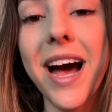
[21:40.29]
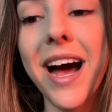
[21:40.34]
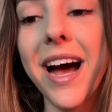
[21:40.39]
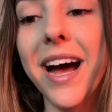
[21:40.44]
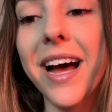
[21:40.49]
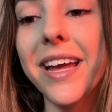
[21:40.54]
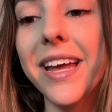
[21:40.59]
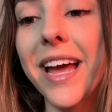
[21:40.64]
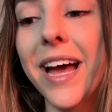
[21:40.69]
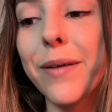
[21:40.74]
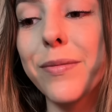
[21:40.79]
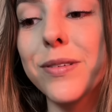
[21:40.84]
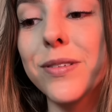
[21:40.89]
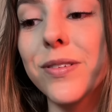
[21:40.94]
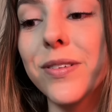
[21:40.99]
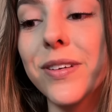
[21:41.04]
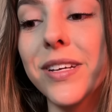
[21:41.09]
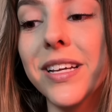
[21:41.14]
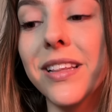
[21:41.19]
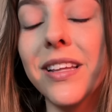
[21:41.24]
I
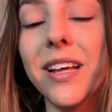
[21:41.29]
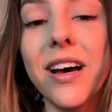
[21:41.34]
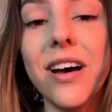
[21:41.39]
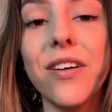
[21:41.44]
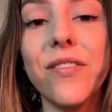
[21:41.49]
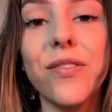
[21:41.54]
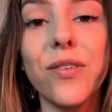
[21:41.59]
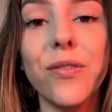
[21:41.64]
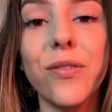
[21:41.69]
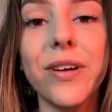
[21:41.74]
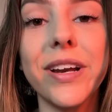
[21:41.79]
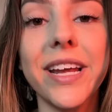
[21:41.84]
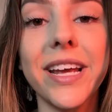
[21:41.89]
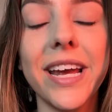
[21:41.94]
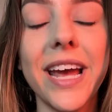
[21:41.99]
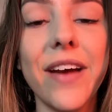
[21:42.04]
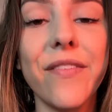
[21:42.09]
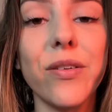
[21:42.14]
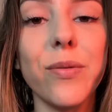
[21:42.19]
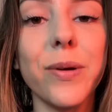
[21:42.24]
absolutely love
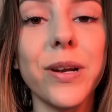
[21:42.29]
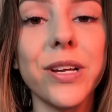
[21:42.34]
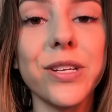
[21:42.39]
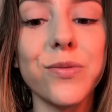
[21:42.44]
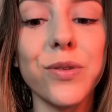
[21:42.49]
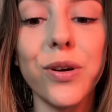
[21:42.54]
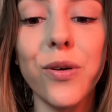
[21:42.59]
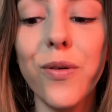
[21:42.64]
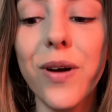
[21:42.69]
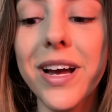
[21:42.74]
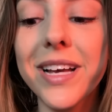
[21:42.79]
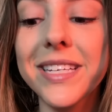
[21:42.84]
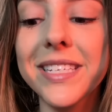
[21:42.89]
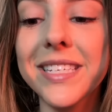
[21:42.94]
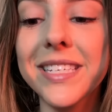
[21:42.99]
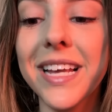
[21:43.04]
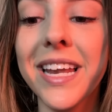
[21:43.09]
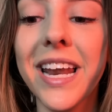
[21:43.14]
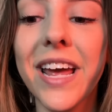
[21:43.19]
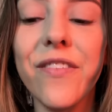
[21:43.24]
reading everybody's
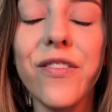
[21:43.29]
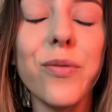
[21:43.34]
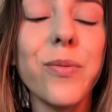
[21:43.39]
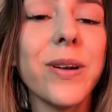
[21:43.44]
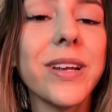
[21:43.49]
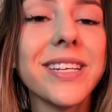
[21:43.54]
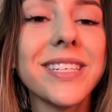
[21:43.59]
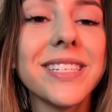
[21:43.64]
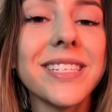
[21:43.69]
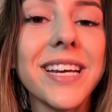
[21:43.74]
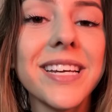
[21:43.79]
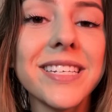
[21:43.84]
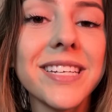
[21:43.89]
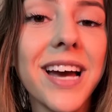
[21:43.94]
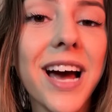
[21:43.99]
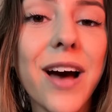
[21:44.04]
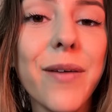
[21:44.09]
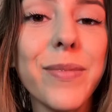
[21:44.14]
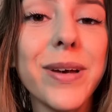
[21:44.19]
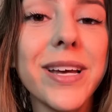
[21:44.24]
requests and everybody's nice
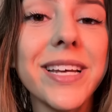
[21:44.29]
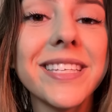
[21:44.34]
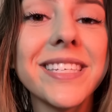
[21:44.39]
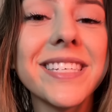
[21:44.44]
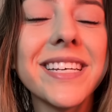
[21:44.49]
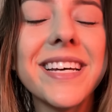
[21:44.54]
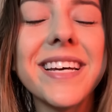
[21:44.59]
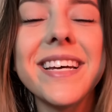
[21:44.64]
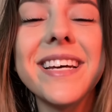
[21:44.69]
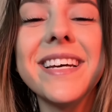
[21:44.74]
comments.